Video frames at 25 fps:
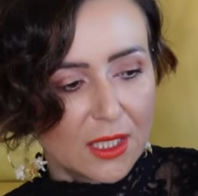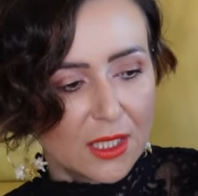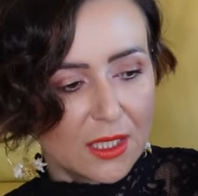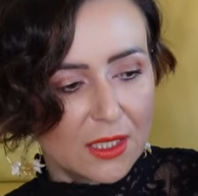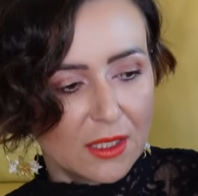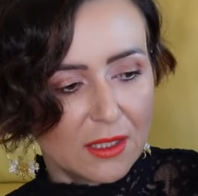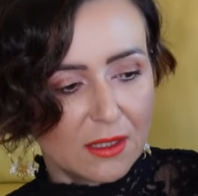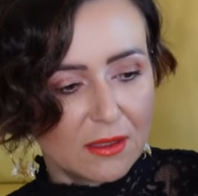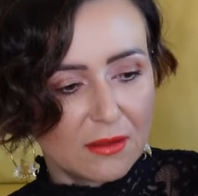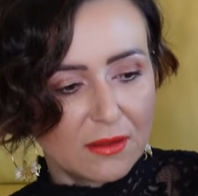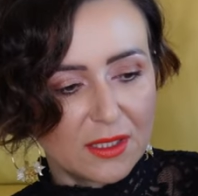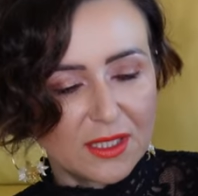
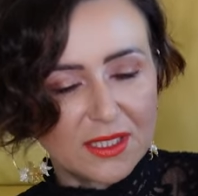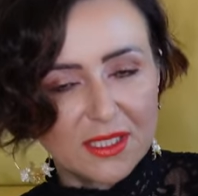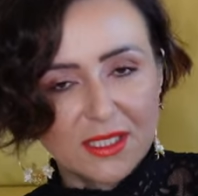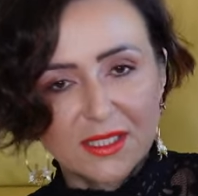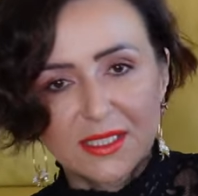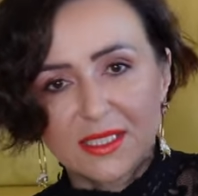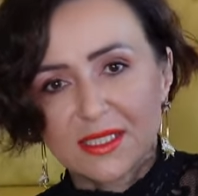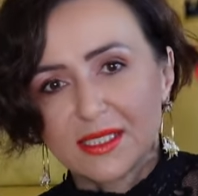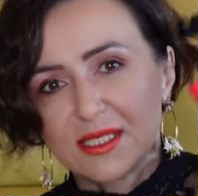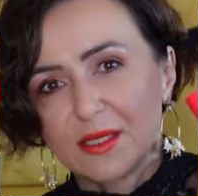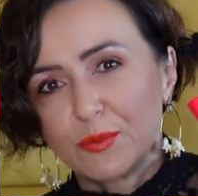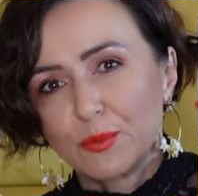It
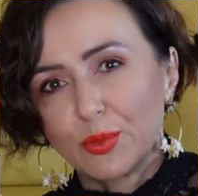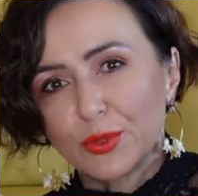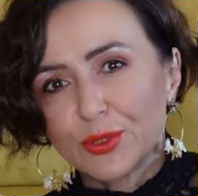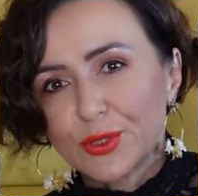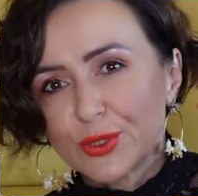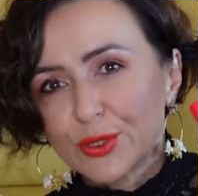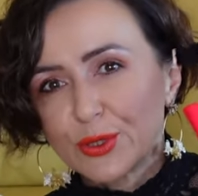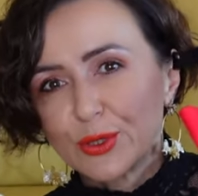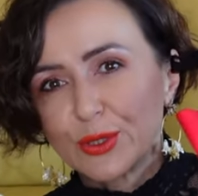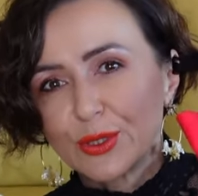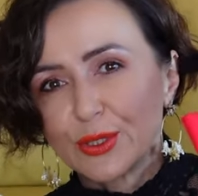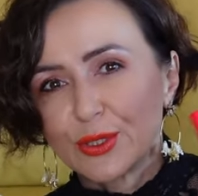is a simple
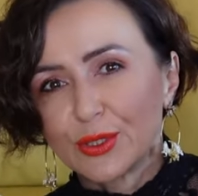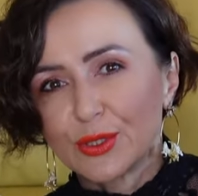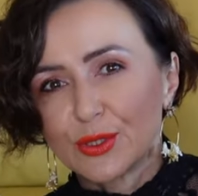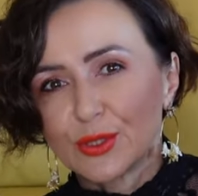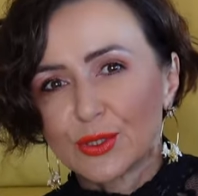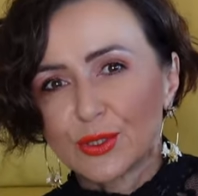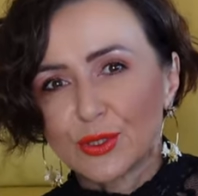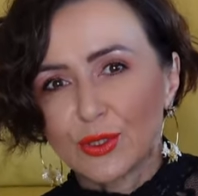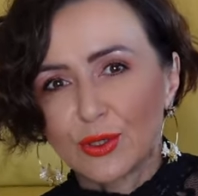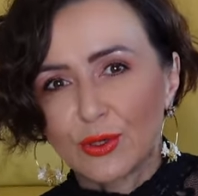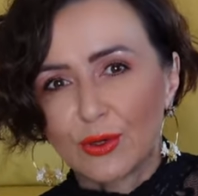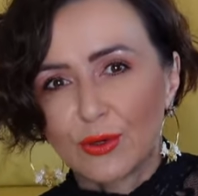skirt,
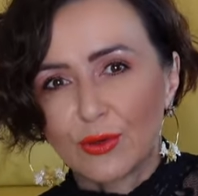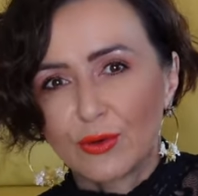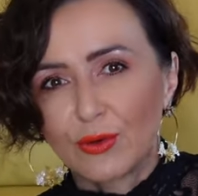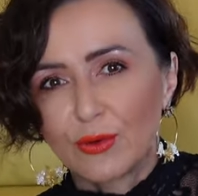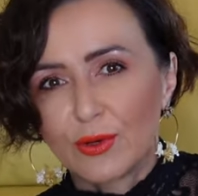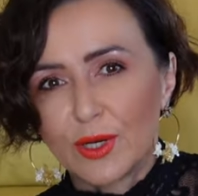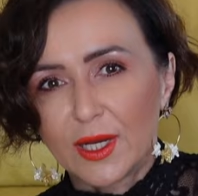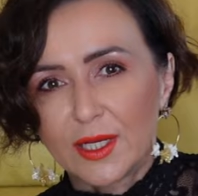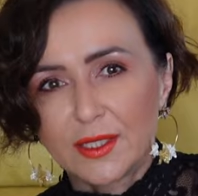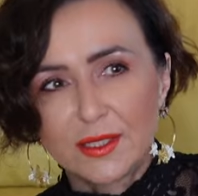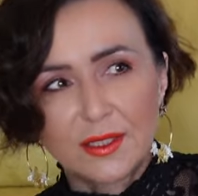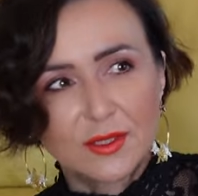
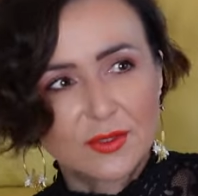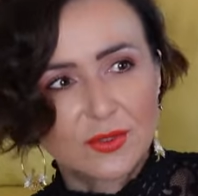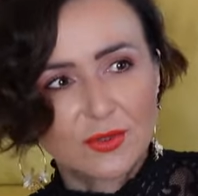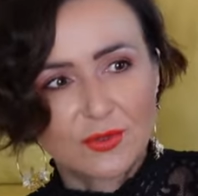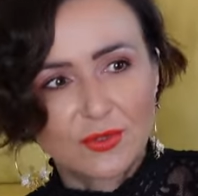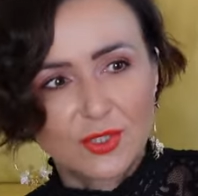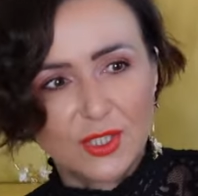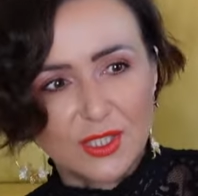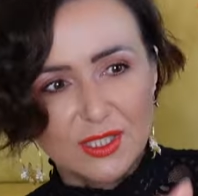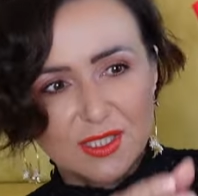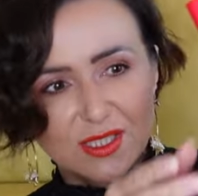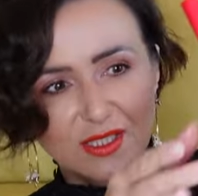so I need to
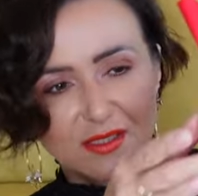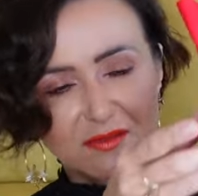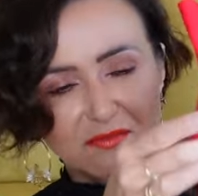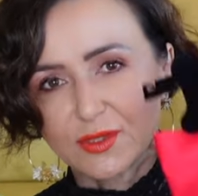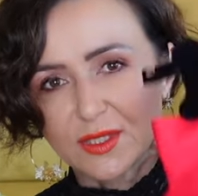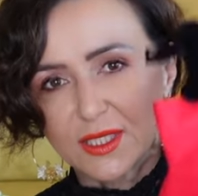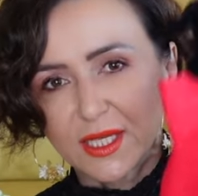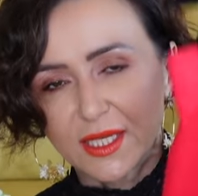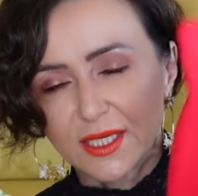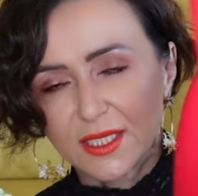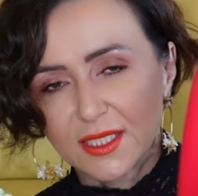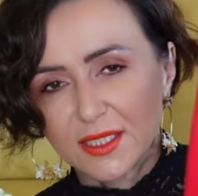just
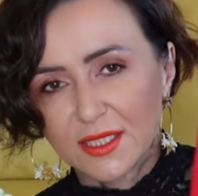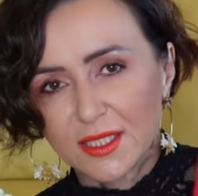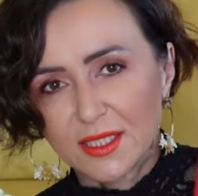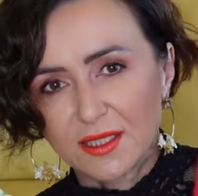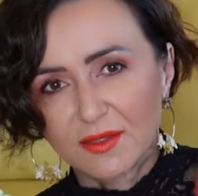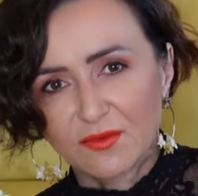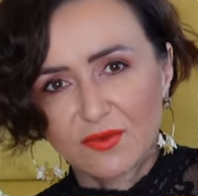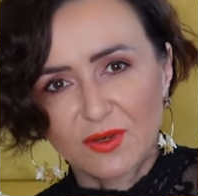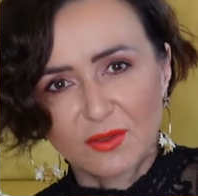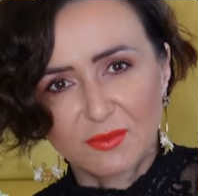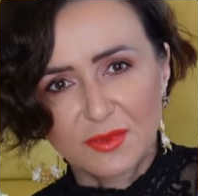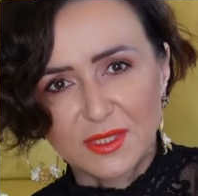take it
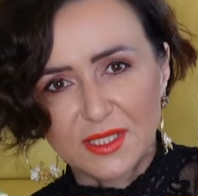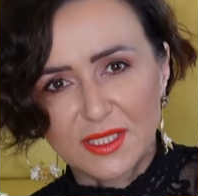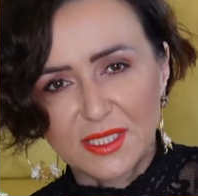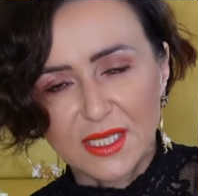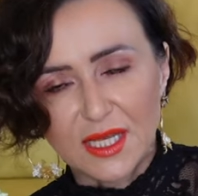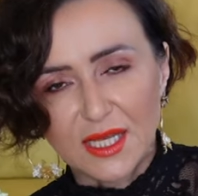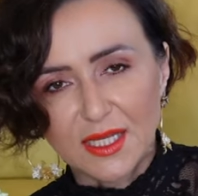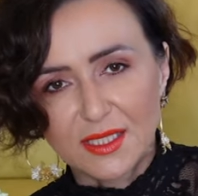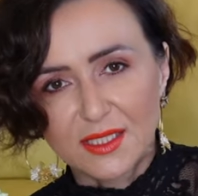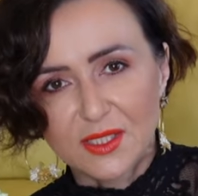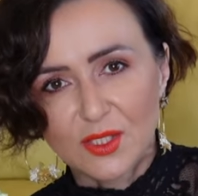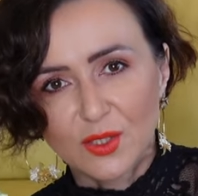in from the
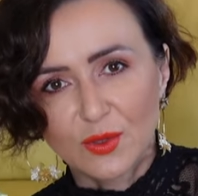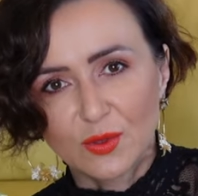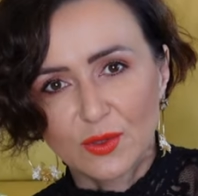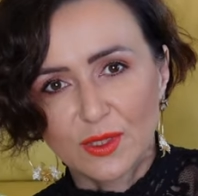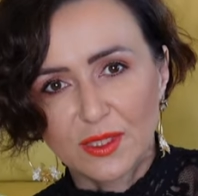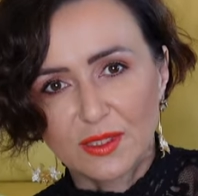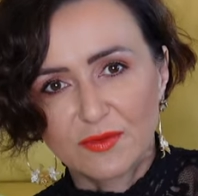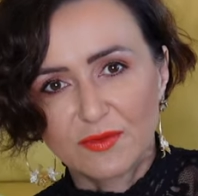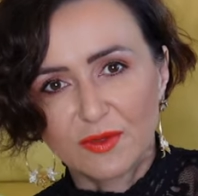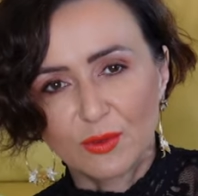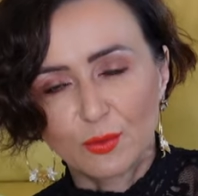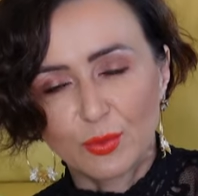side, so
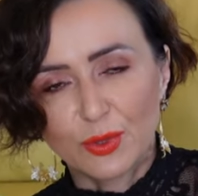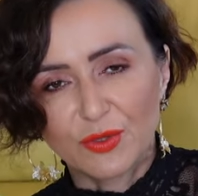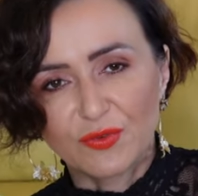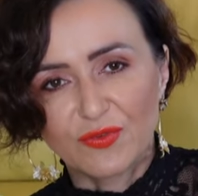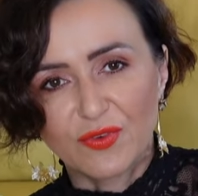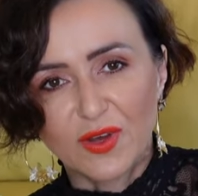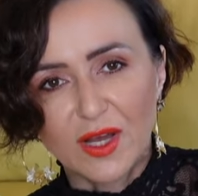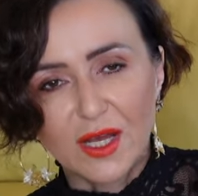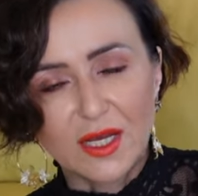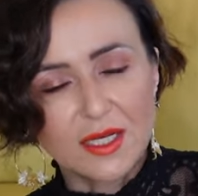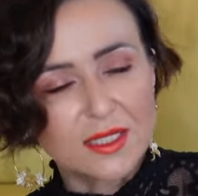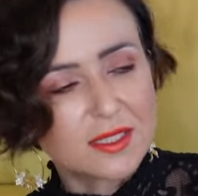it will be
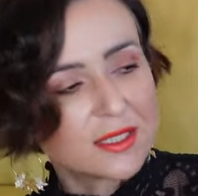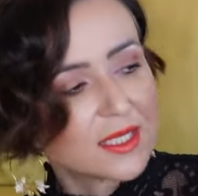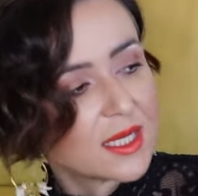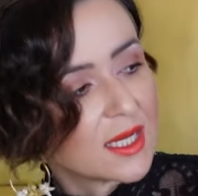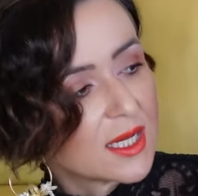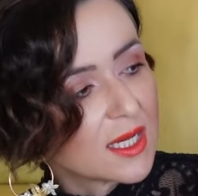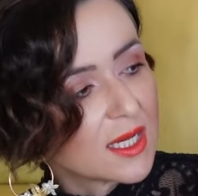fine.